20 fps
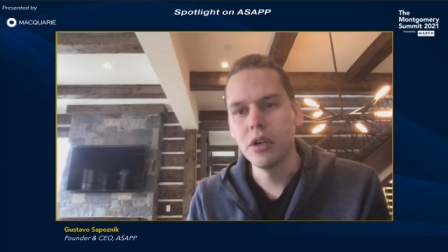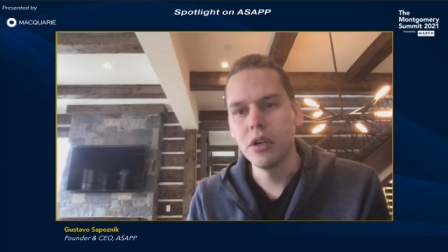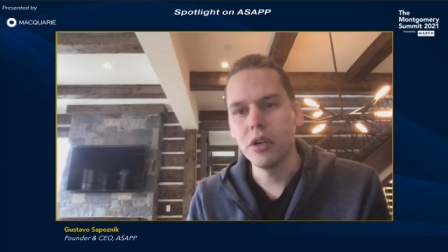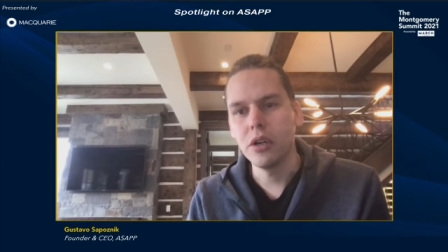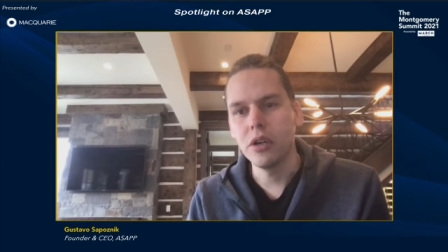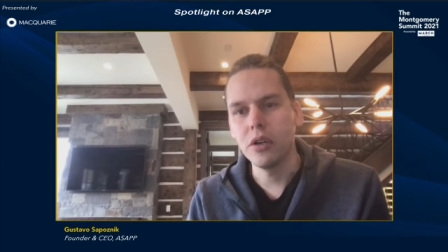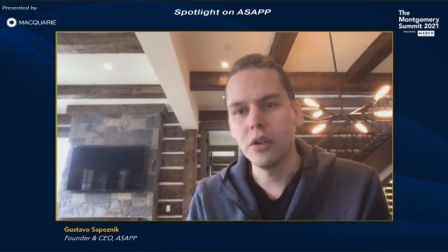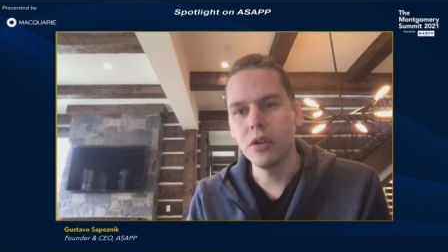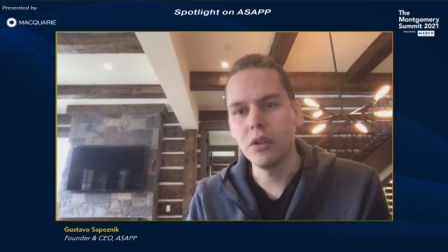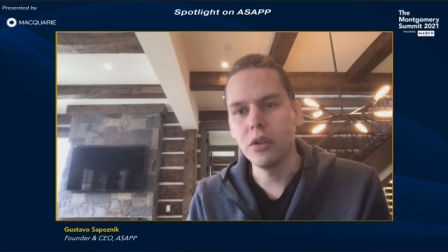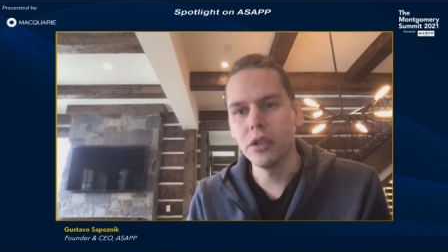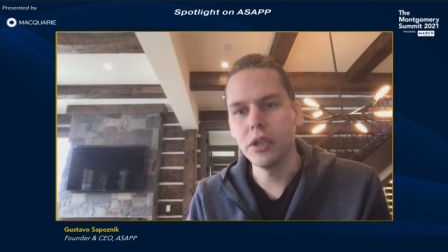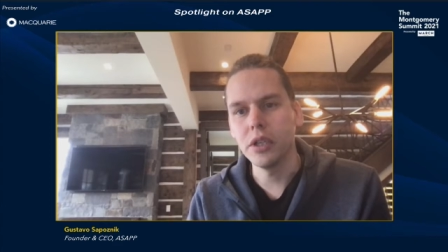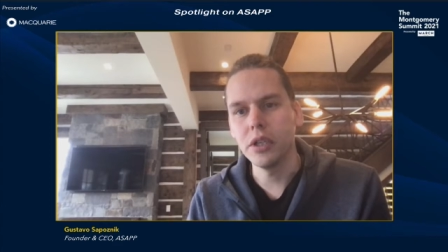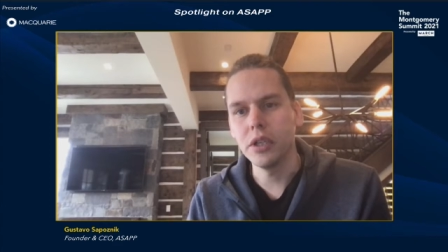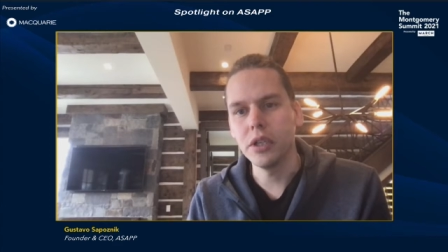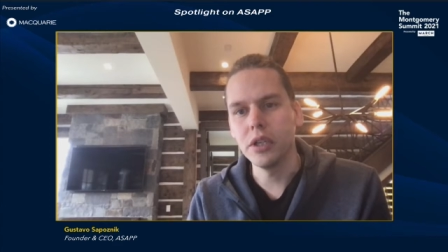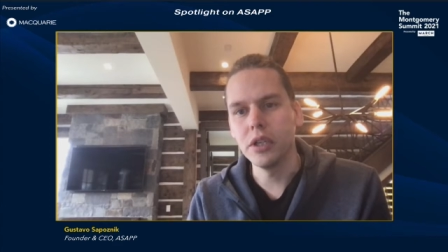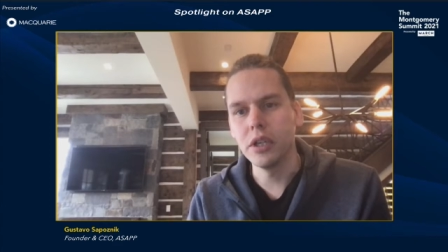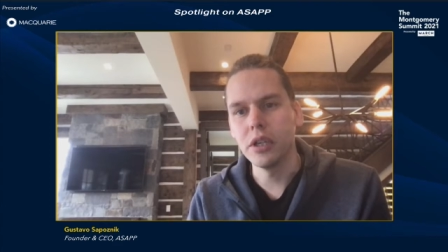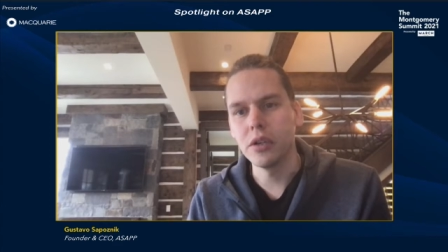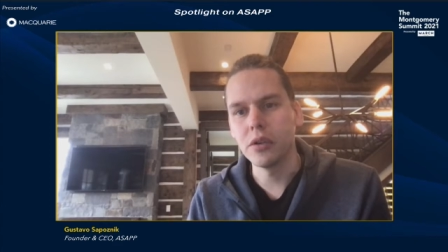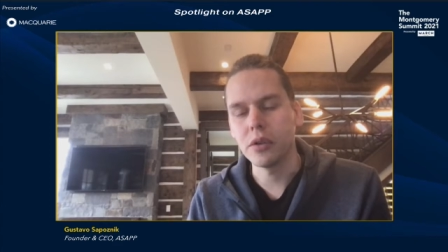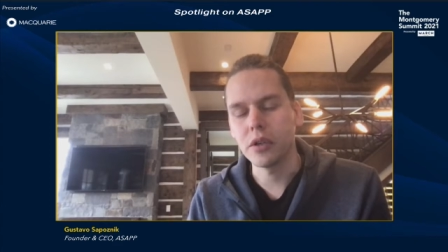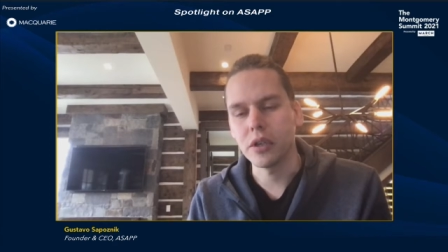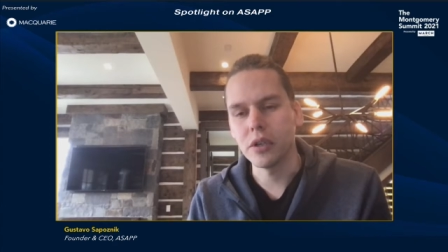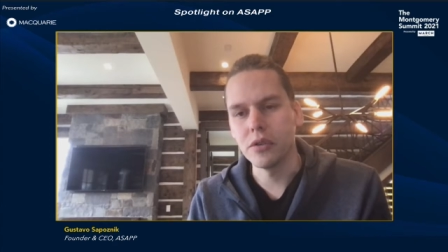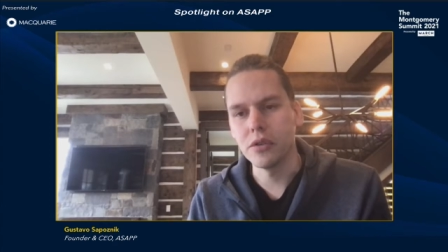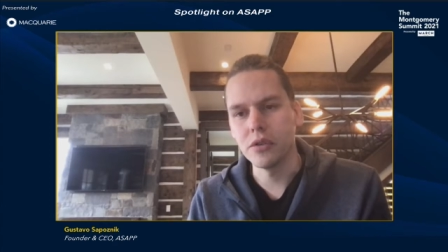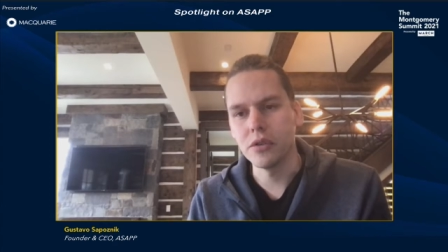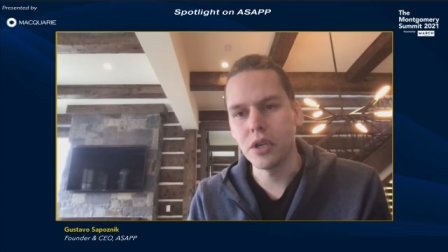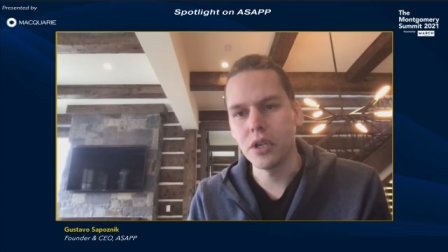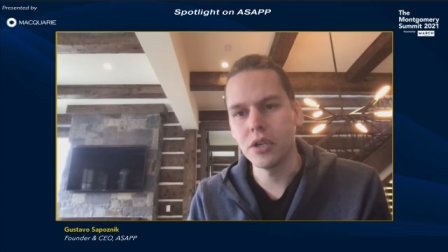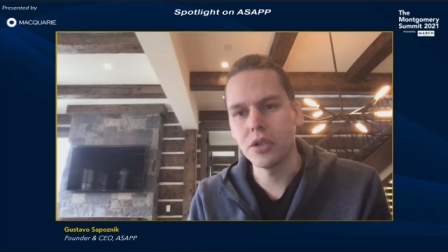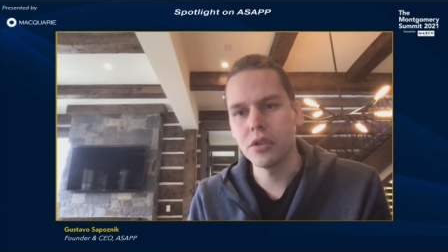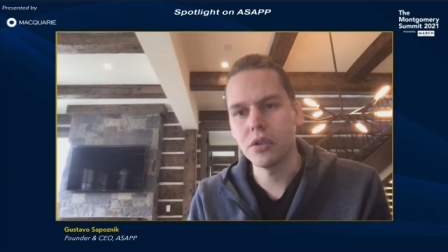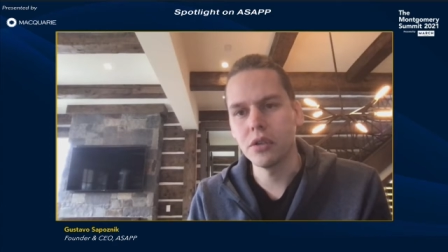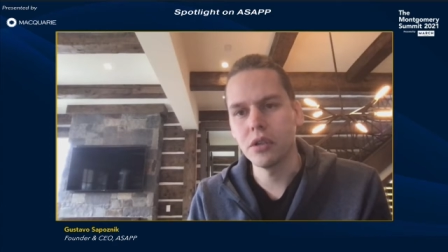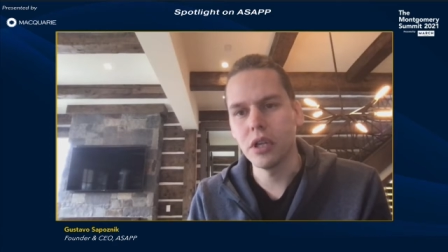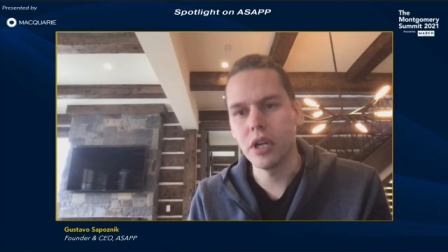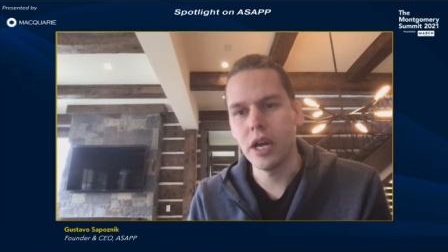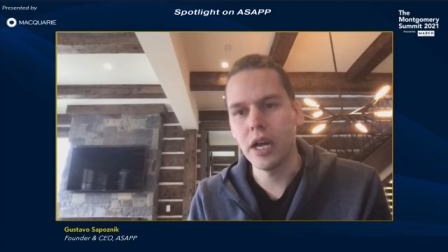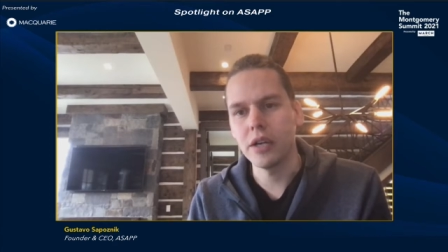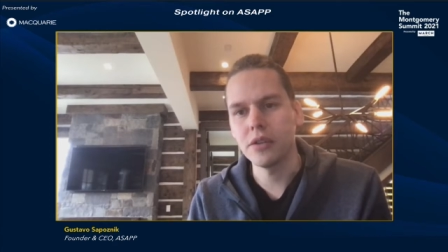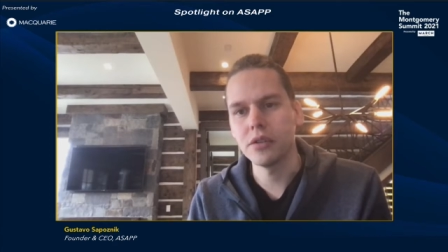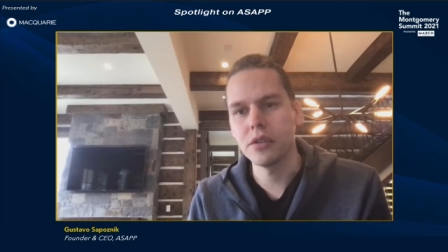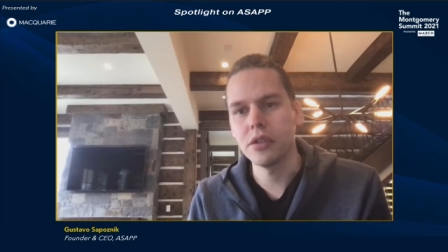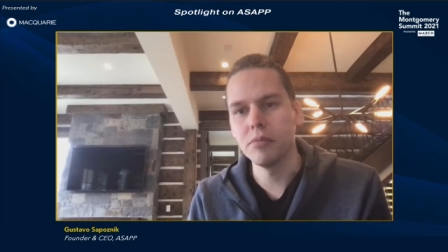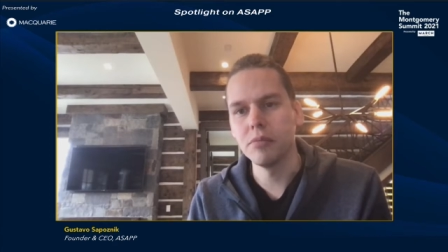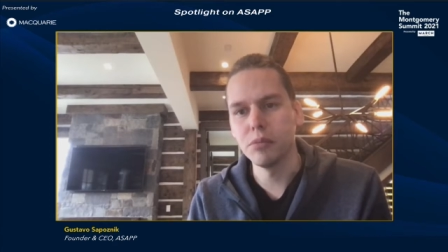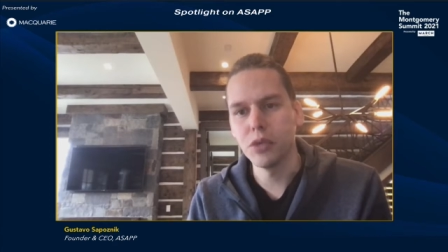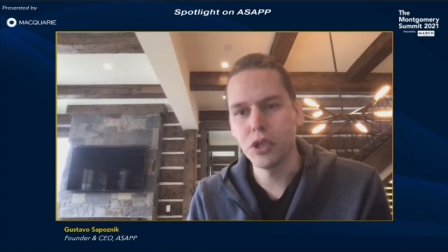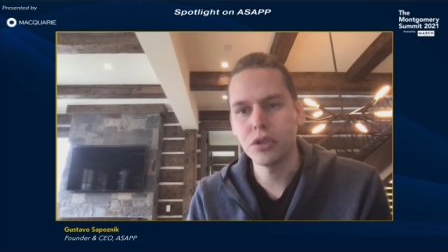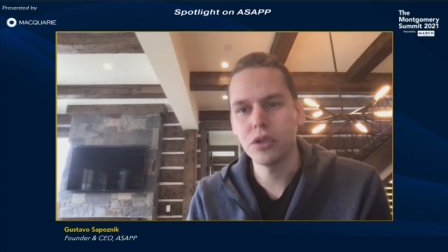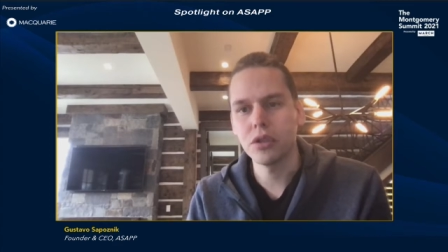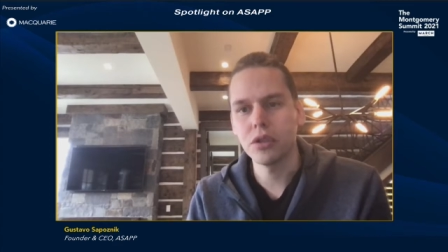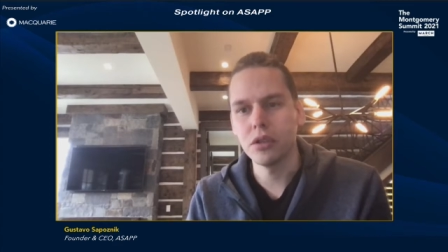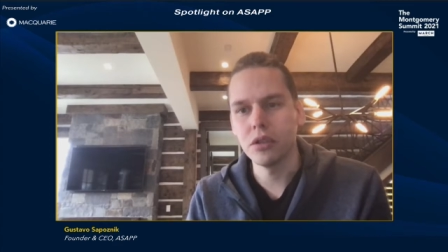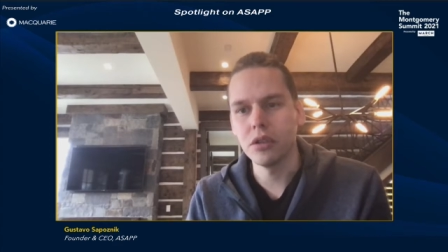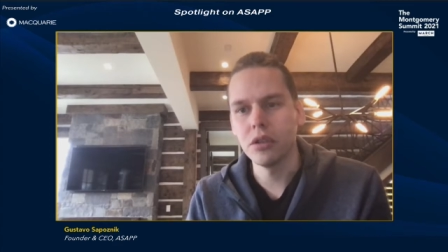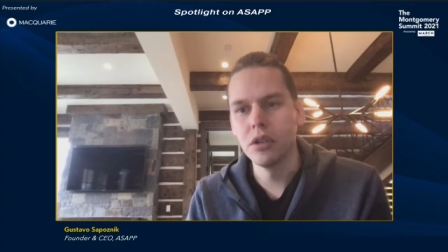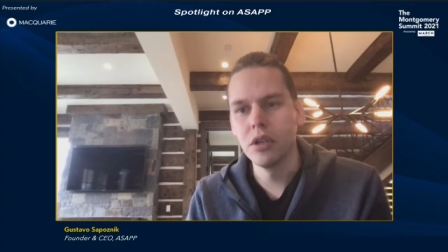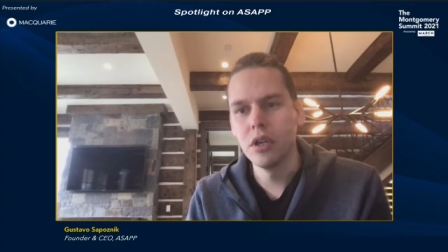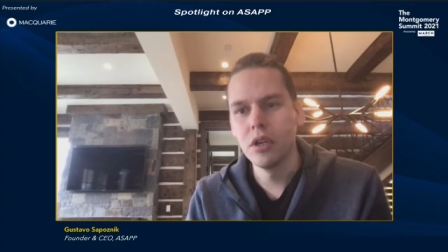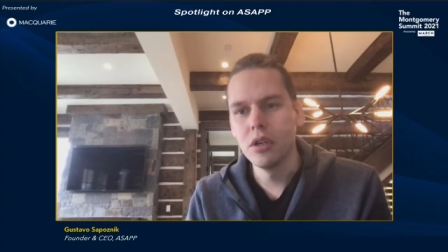early in an organization that has the ambition